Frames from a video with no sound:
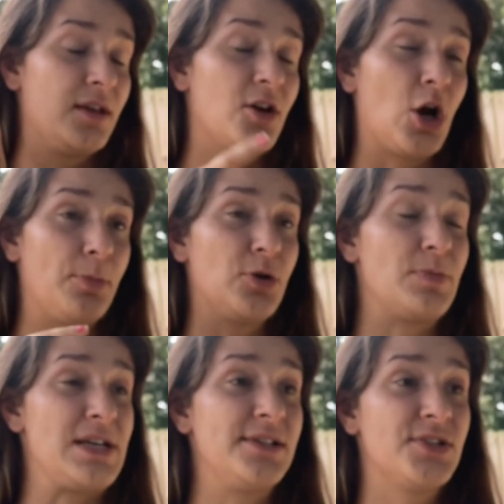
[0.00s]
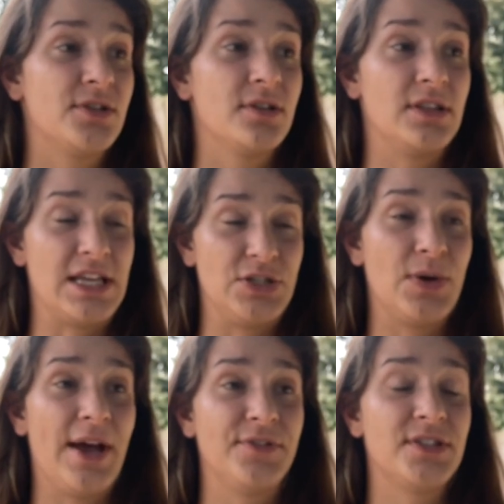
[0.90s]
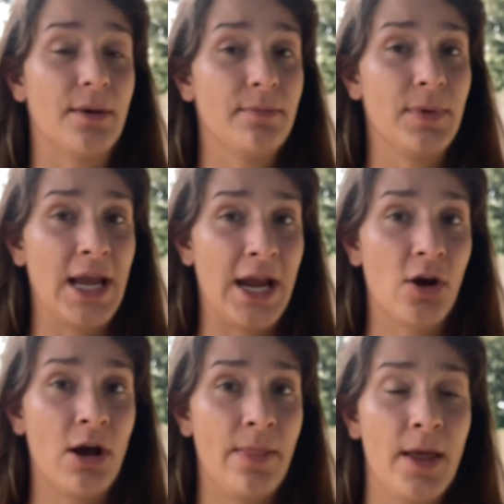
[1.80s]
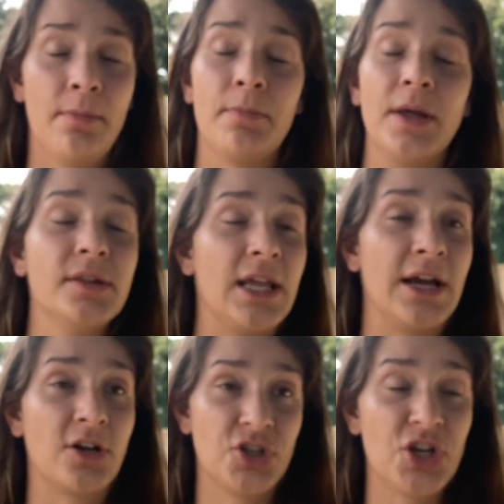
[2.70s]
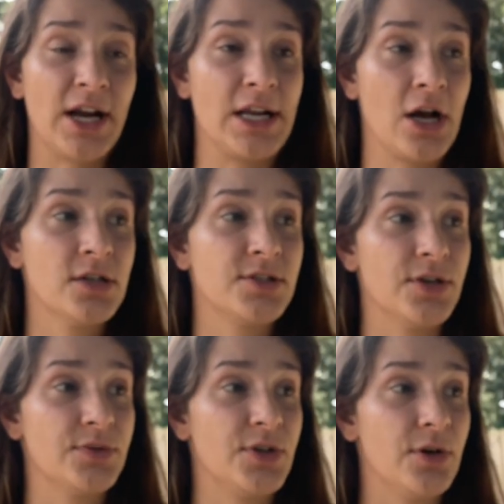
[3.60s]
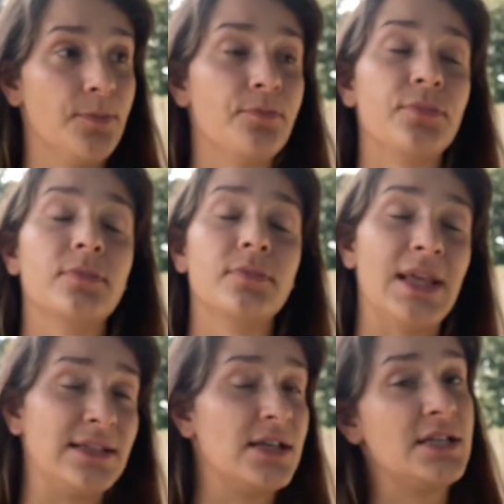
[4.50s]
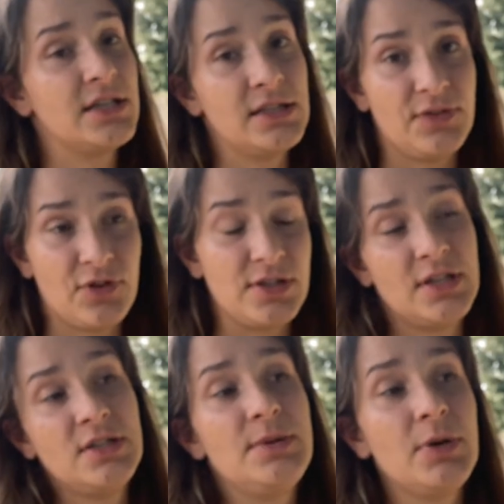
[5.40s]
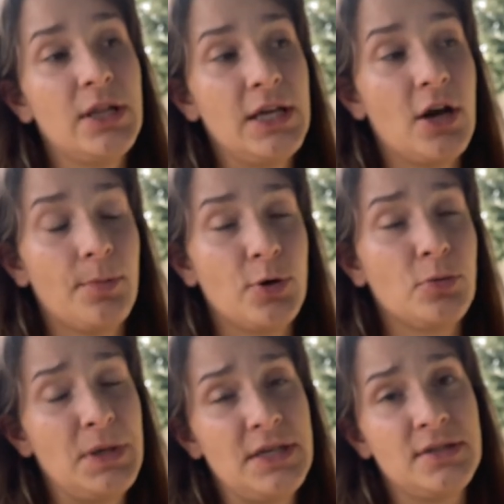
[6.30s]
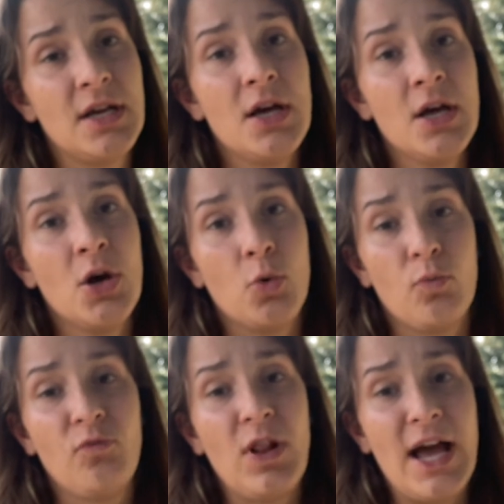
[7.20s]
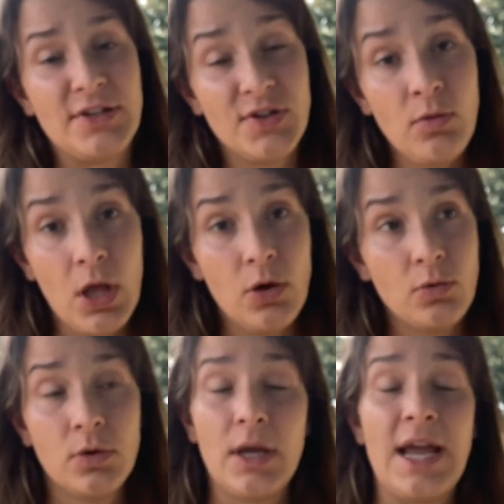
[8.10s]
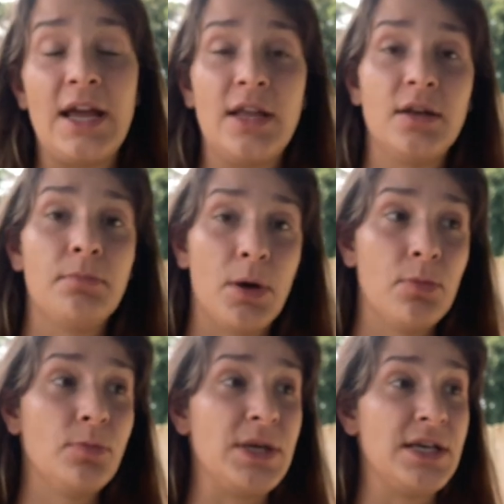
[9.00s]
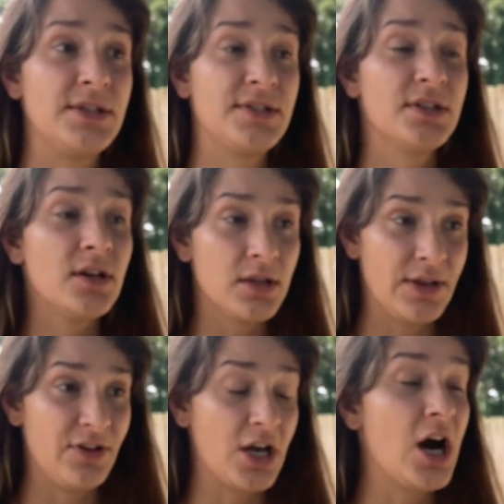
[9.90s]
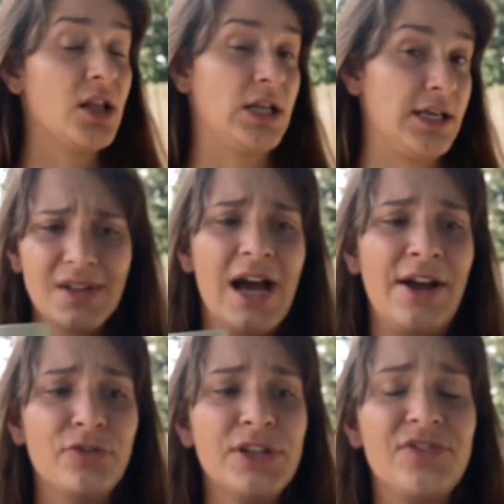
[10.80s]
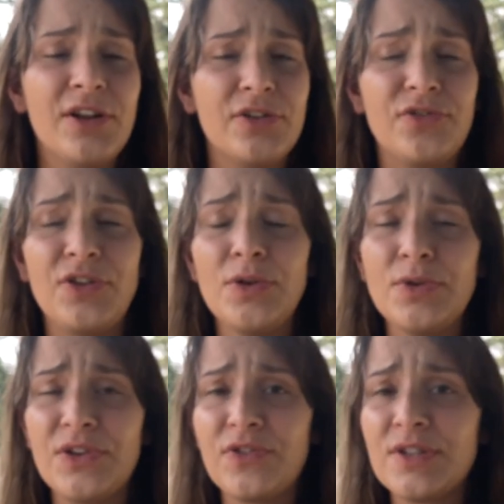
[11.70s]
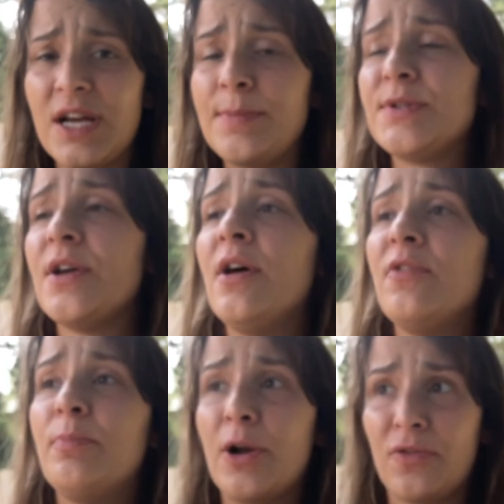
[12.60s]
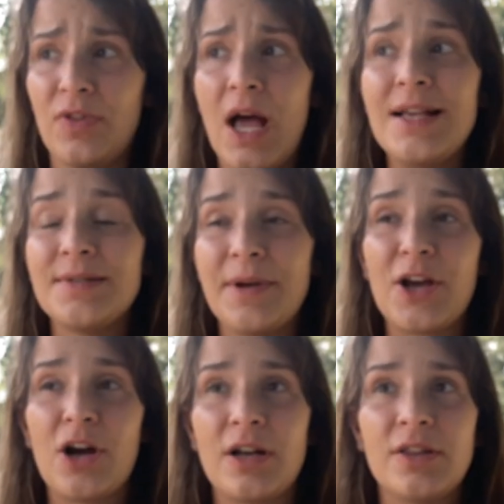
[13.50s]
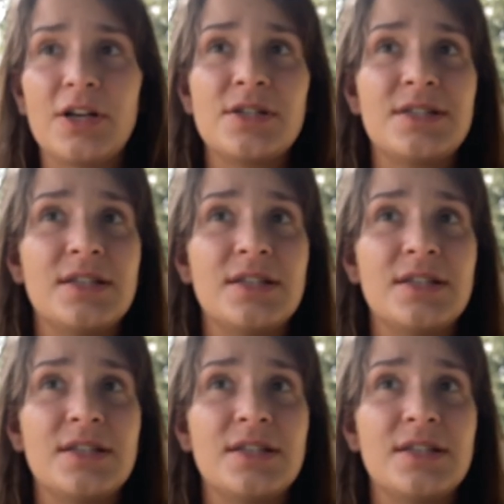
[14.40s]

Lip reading: carpenter bees, they do have some hair on them, but they are shiny also. So that's how you tell the difference. And typically carpenter bees fly solo and bumblebees live in colonies. I've only found a few different types of butterflies in my garden. There's